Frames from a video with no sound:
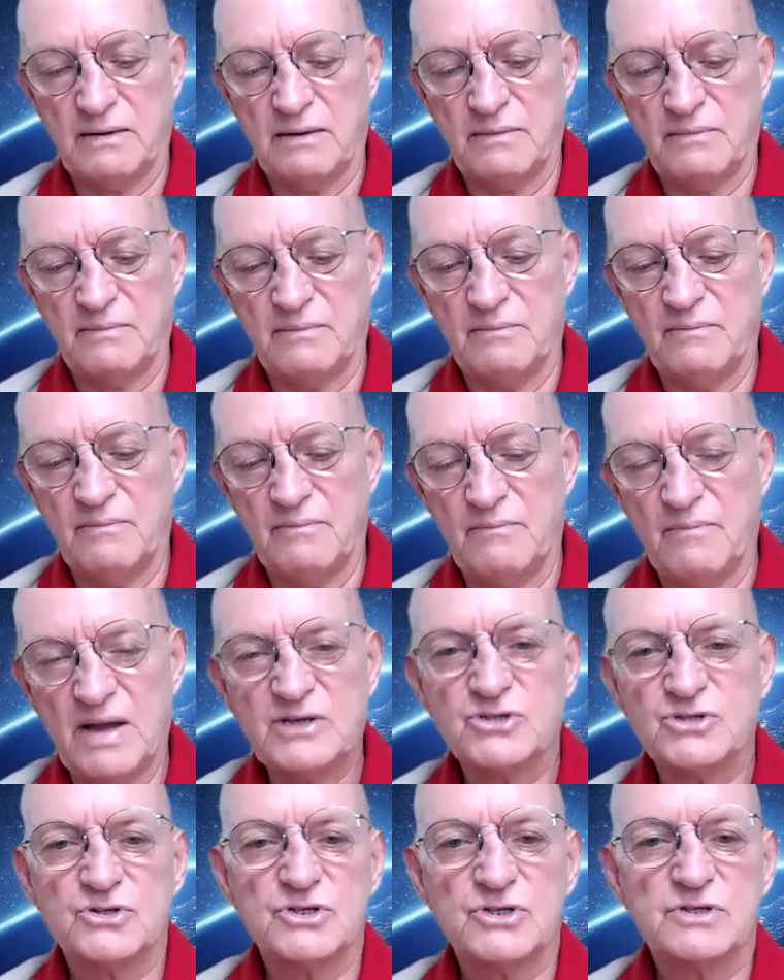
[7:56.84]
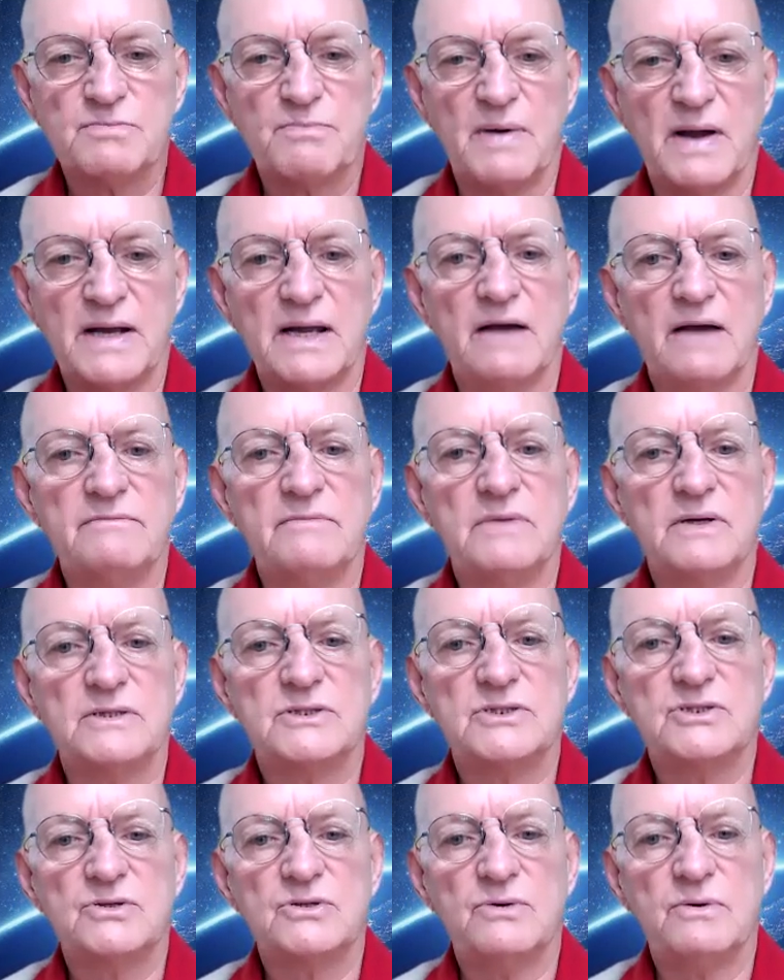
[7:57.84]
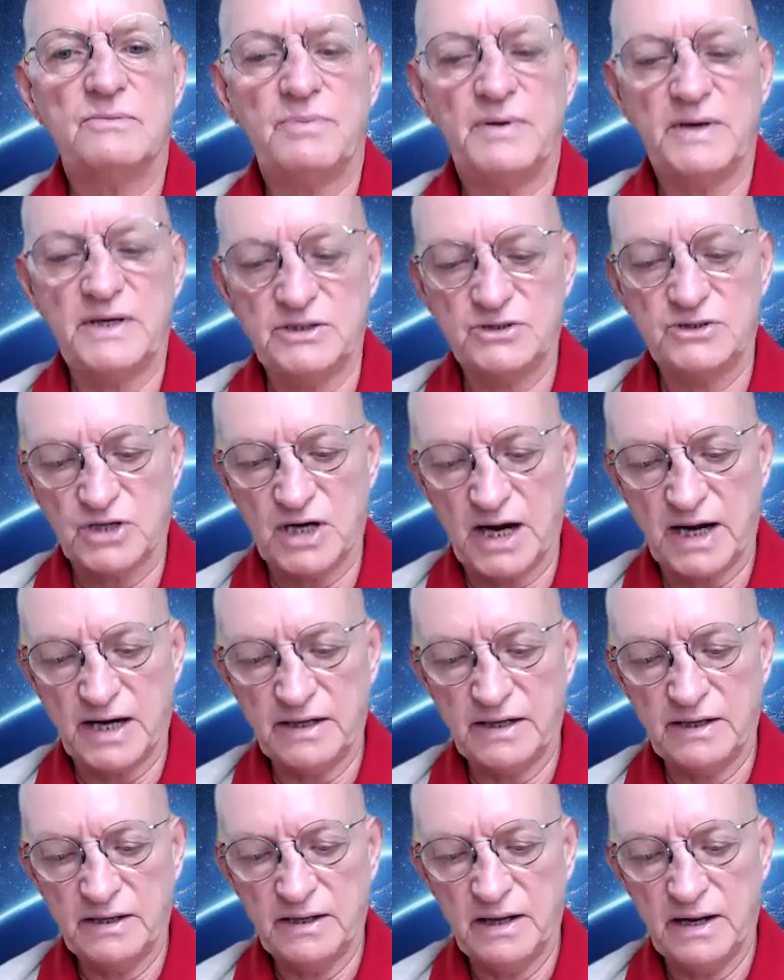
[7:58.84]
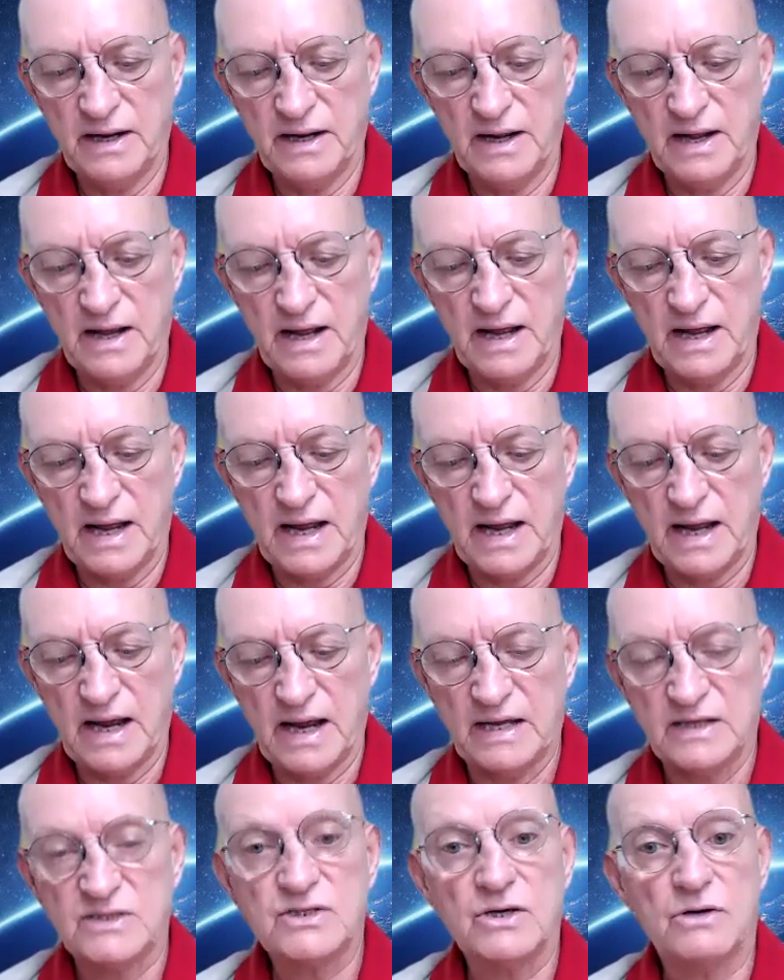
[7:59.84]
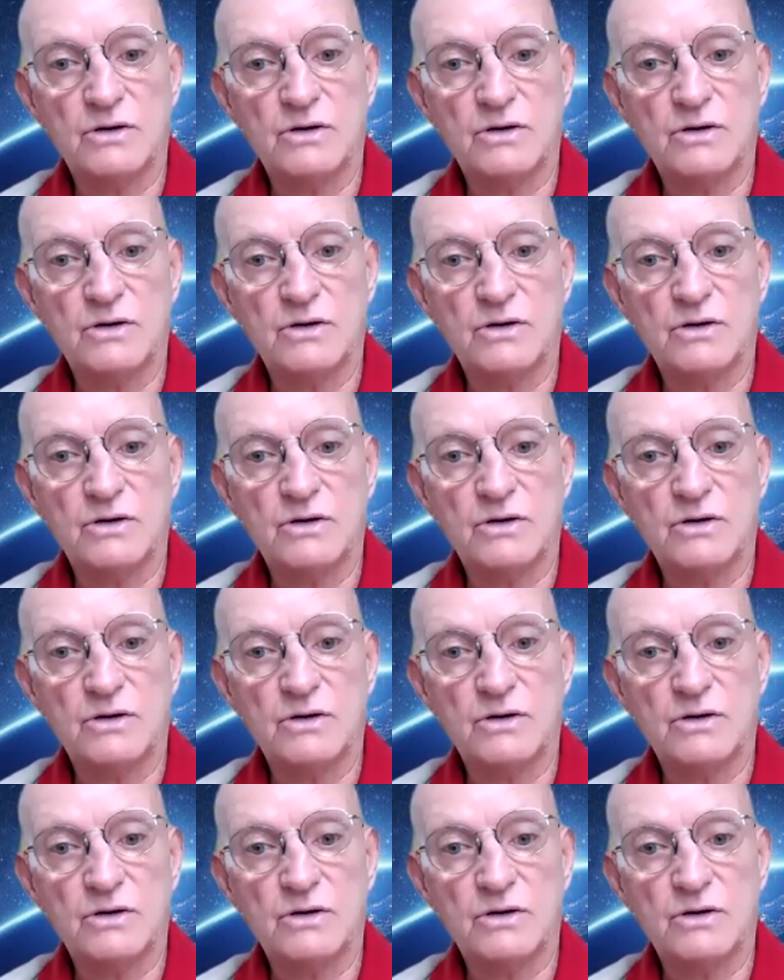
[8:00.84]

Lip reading: measures by governments to impede trade, so